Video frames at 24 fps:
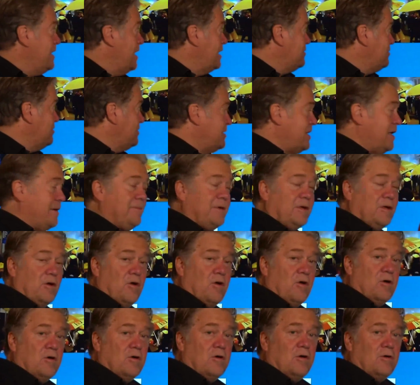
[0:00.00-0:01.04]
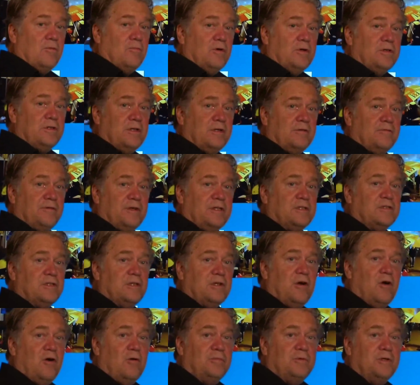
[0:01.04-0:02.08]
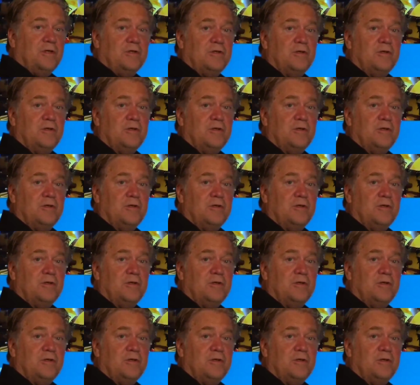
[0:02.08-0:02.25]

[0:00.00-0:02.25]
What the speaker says: Right? That's what's happening in Hong Kong. What they eventually hope